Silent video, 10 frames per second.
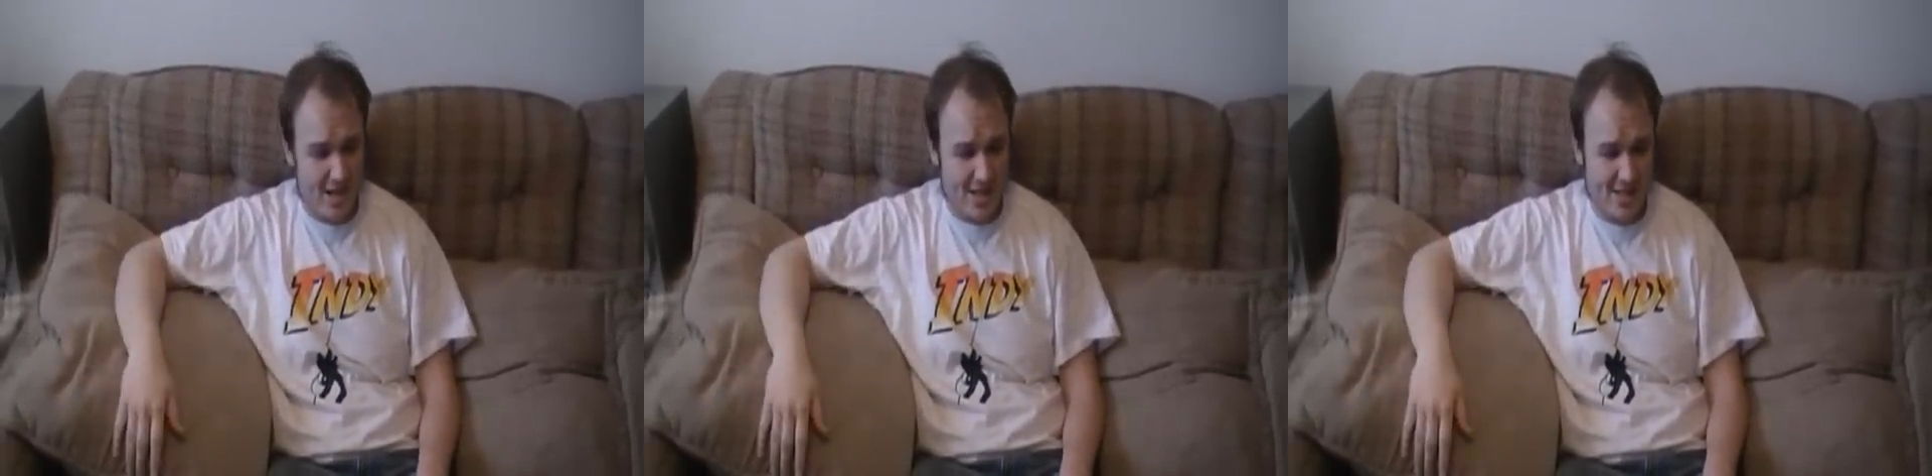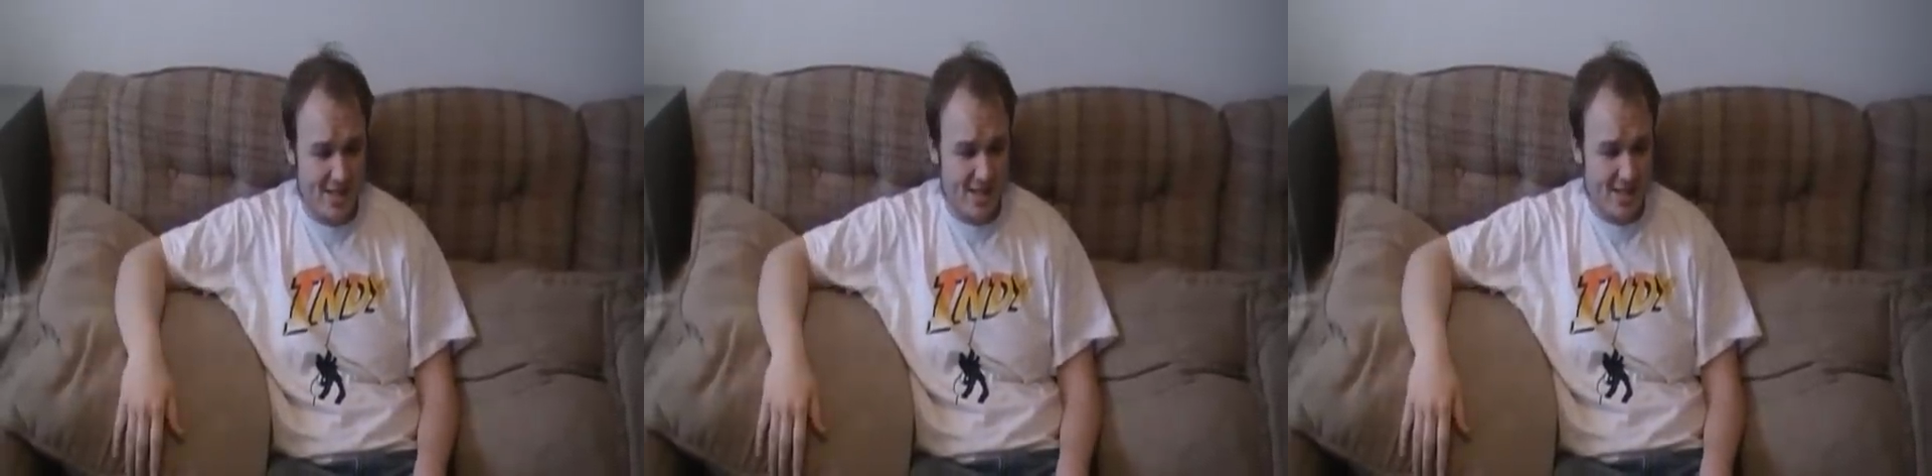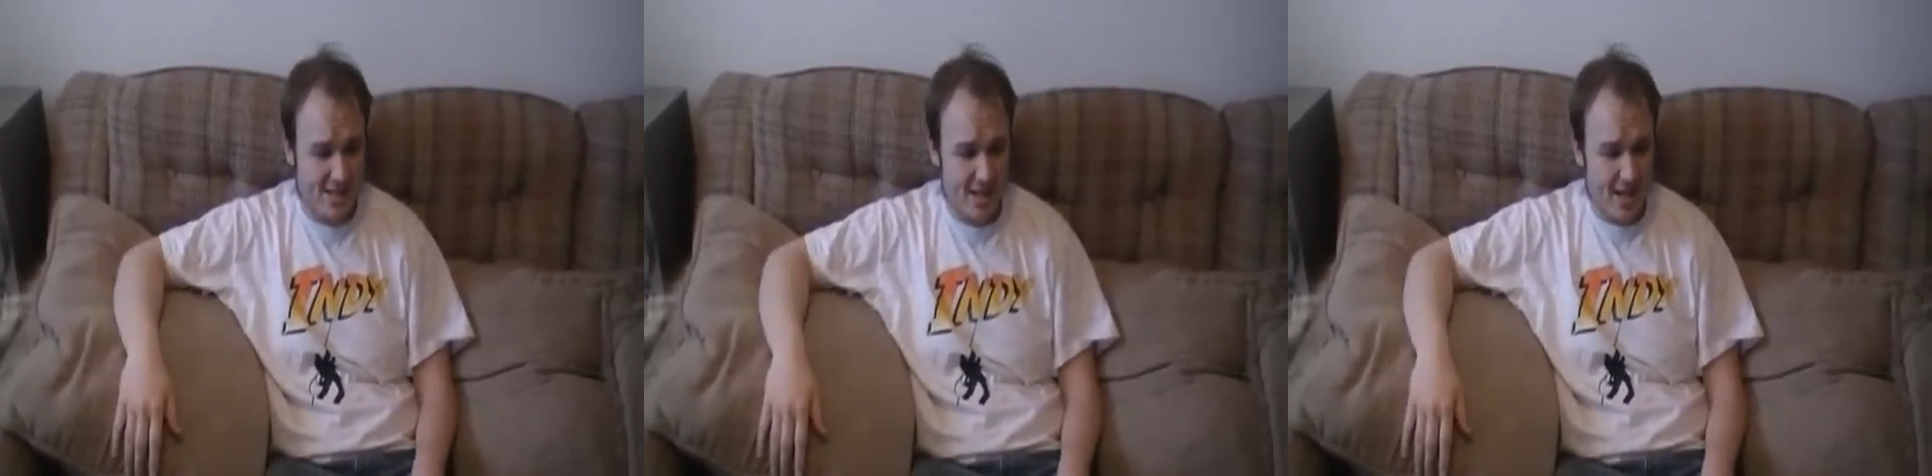Not since
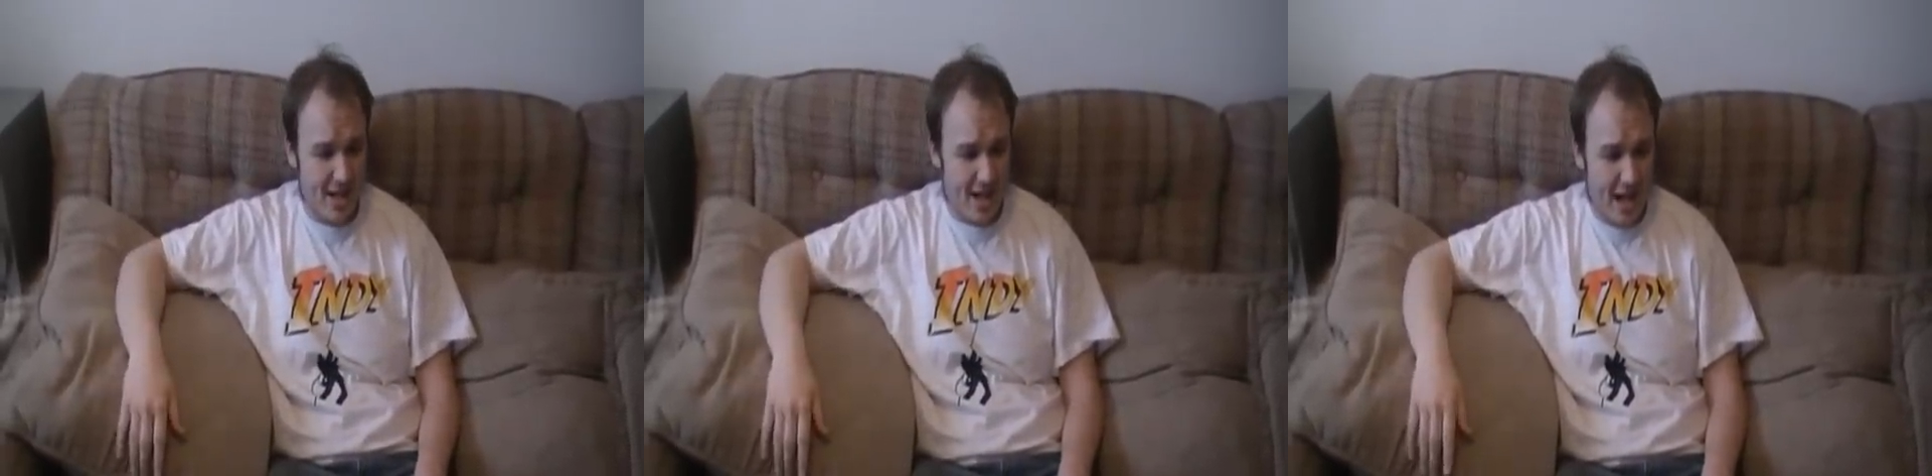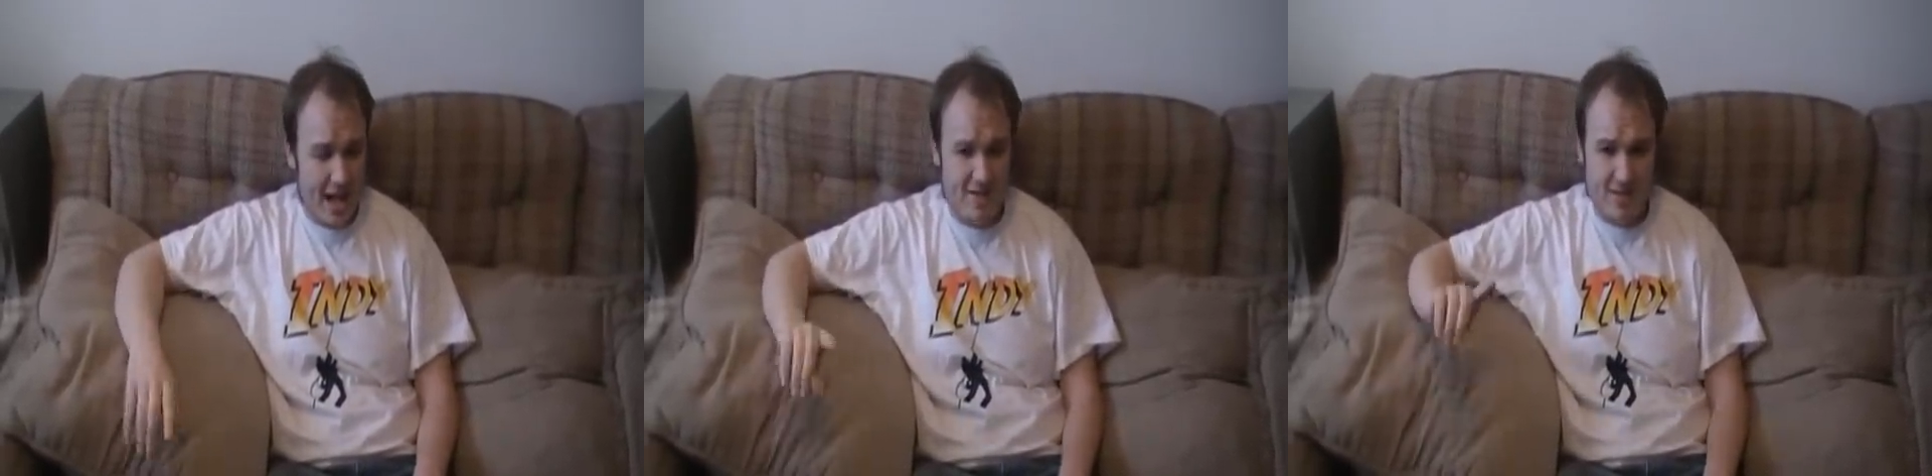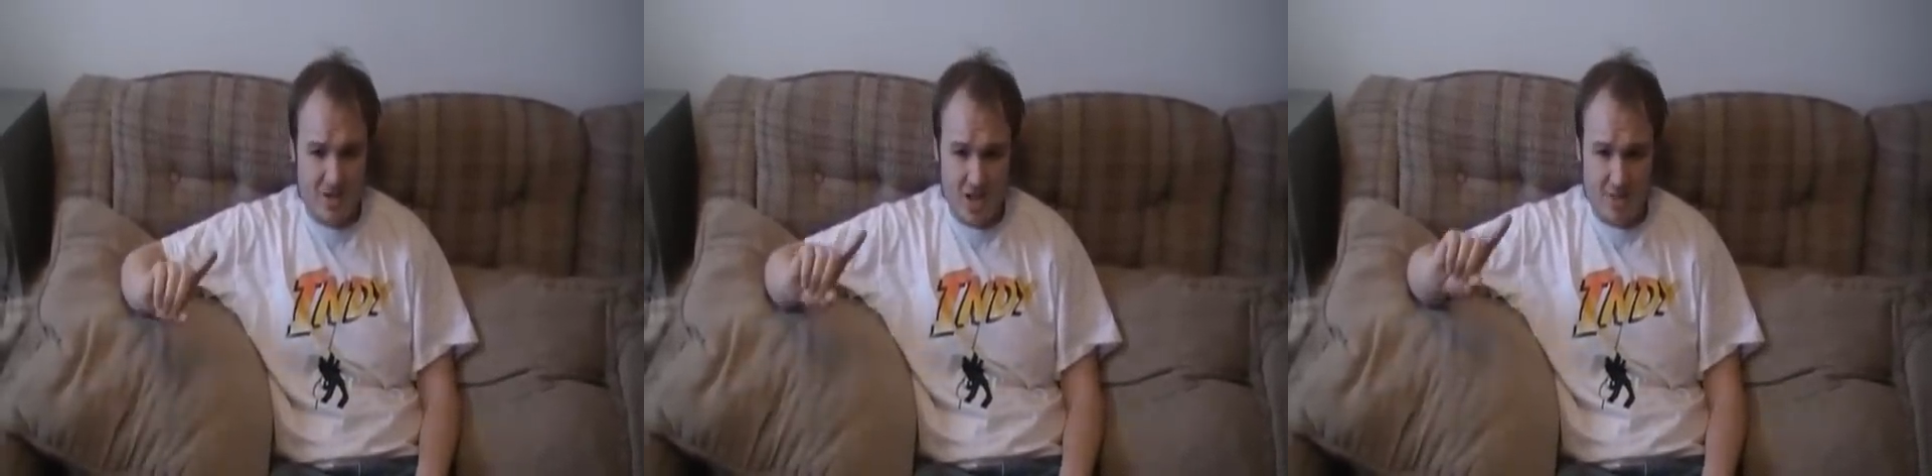I haven't
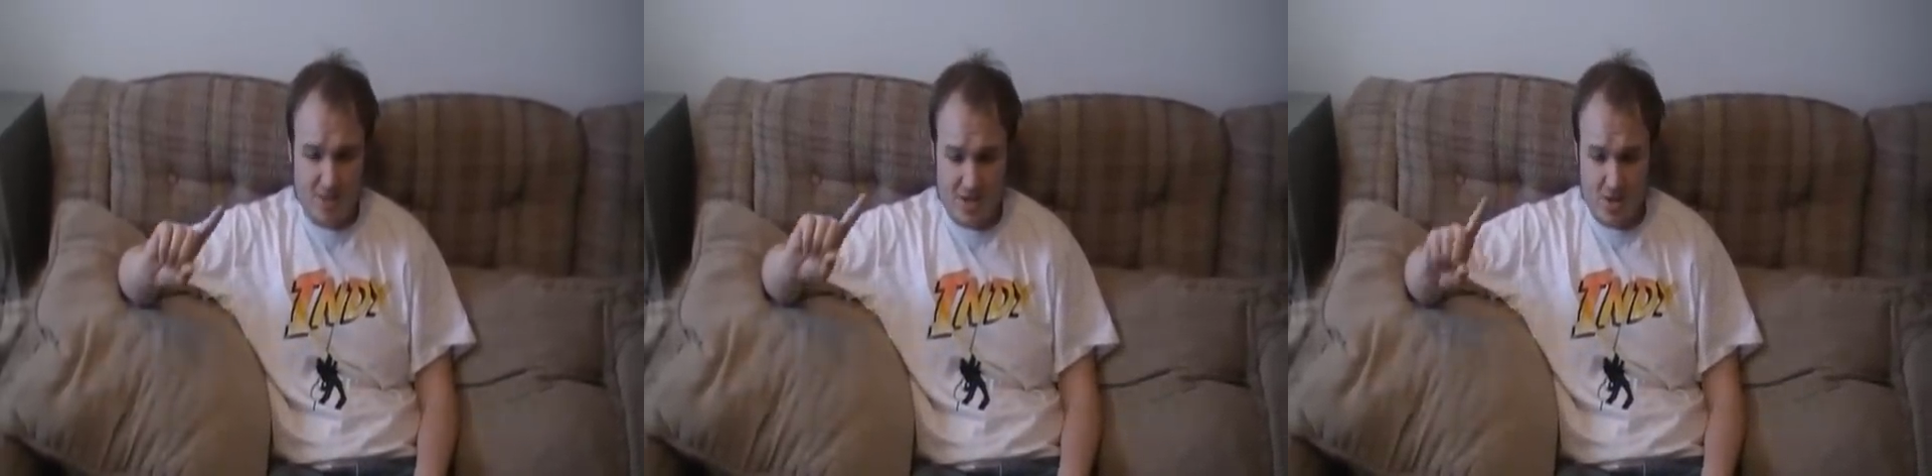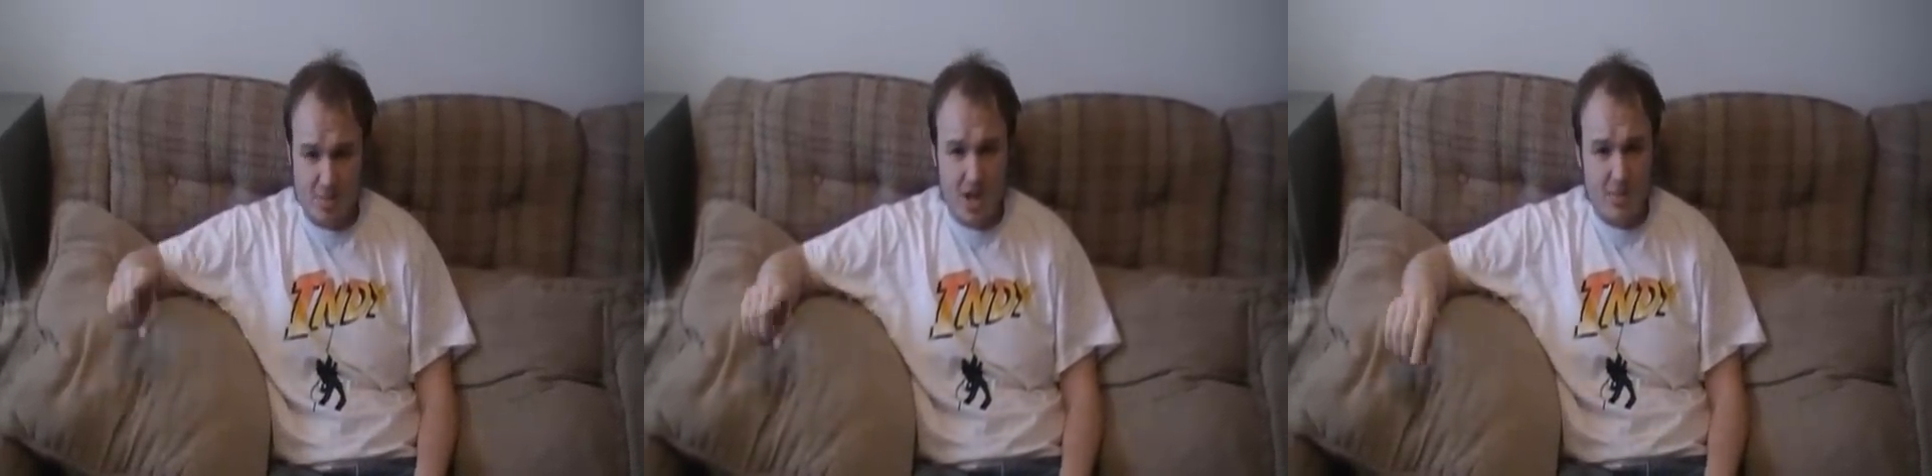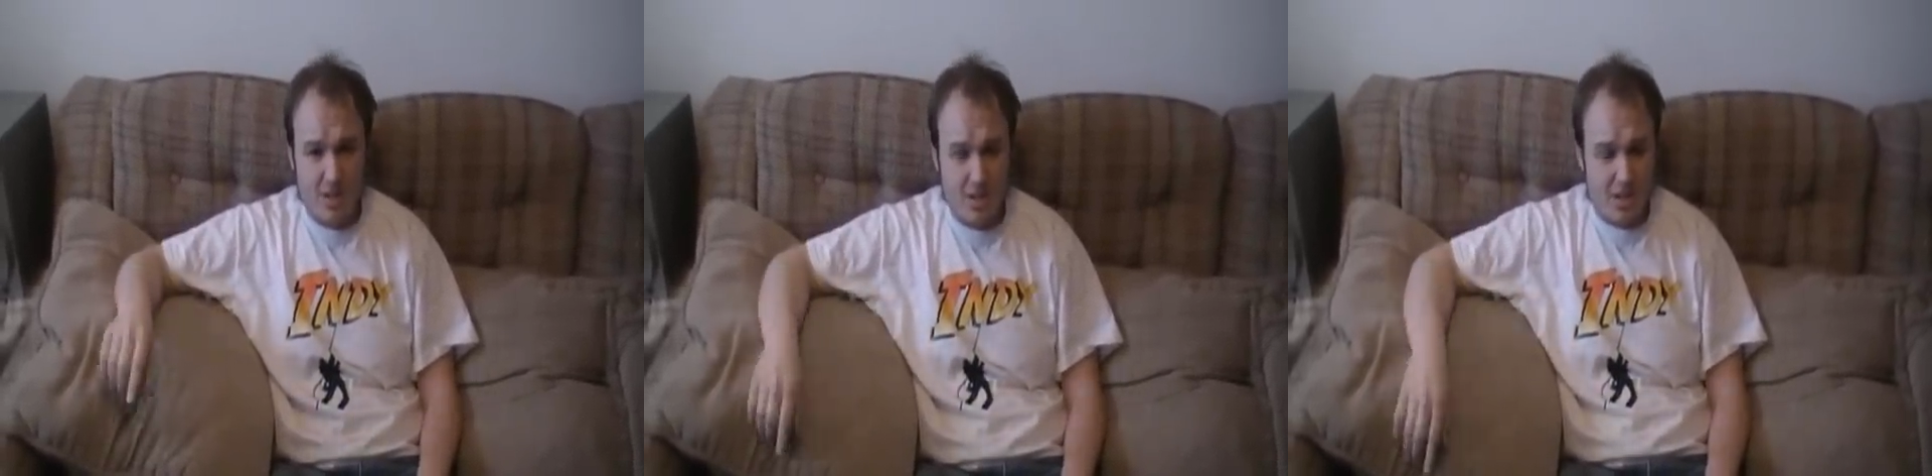had a job since Obama.